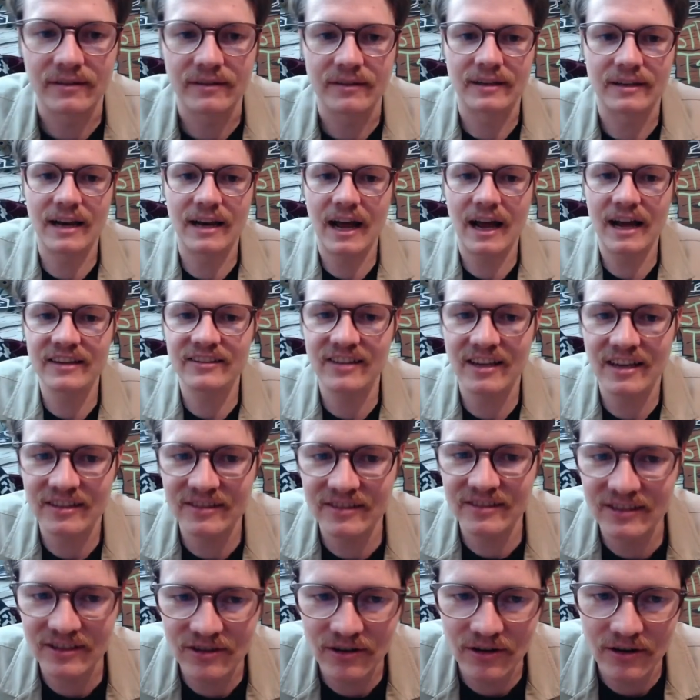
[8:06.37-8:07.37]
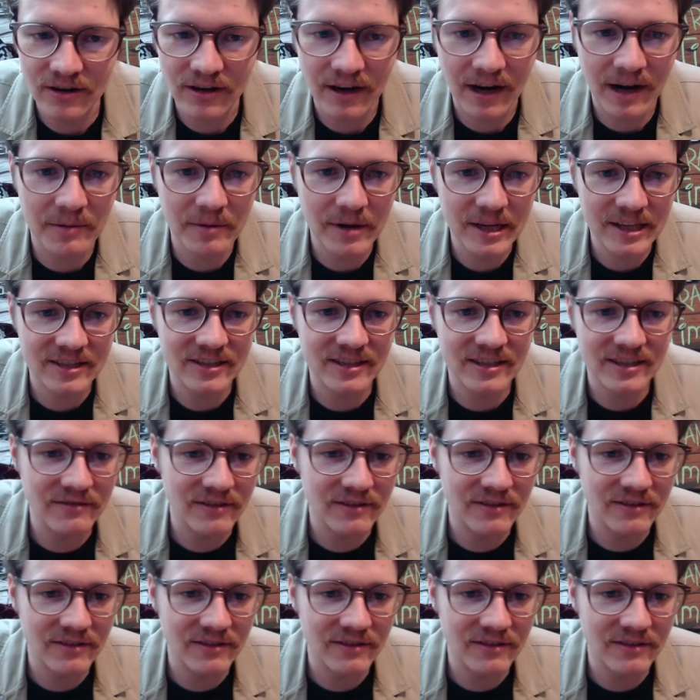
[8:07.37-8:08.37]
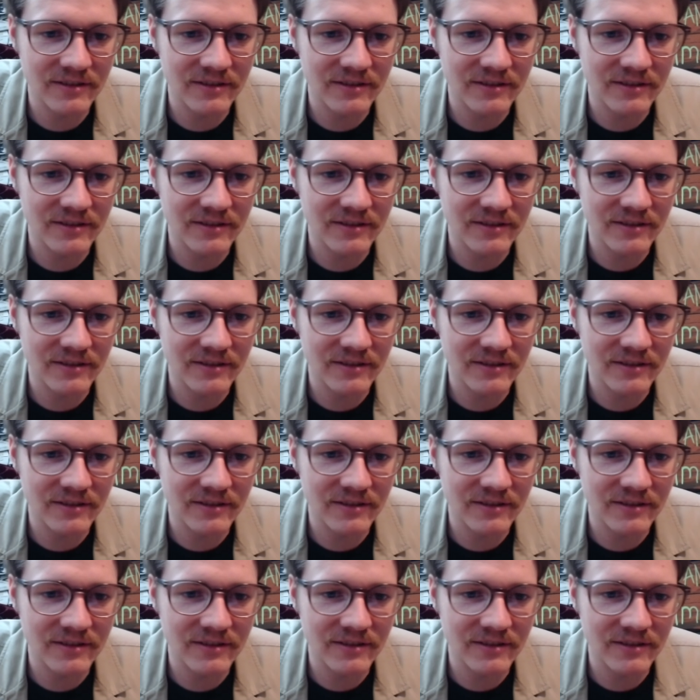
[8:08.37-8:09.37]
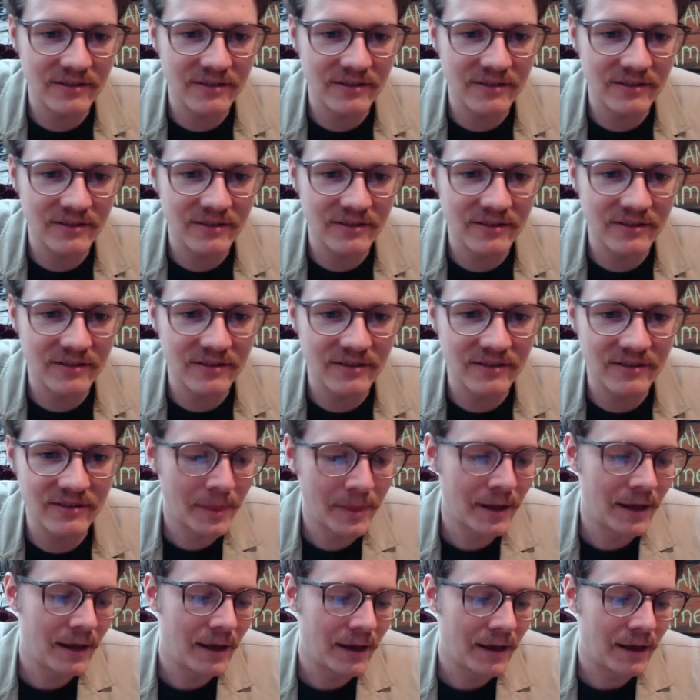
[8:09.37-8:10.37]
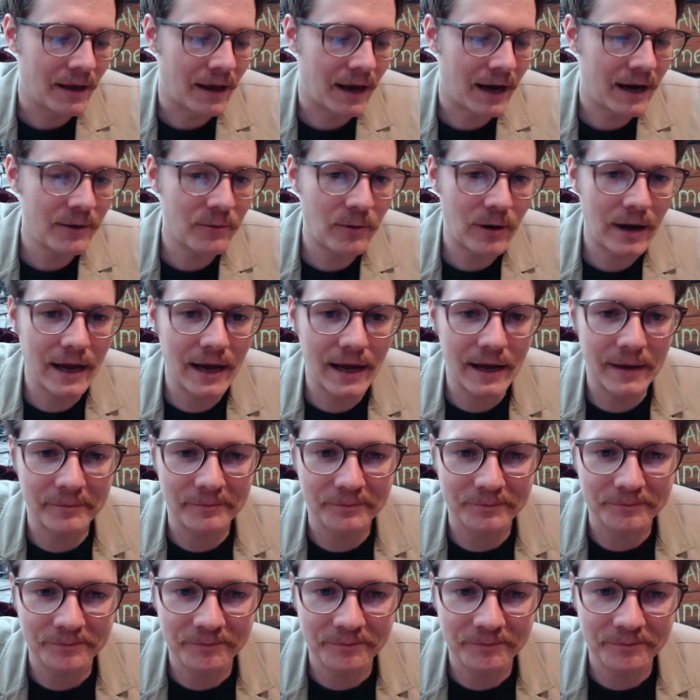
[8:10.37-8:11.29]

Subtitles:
Did I say sister? I meant Steven's girlfriend. Anyway,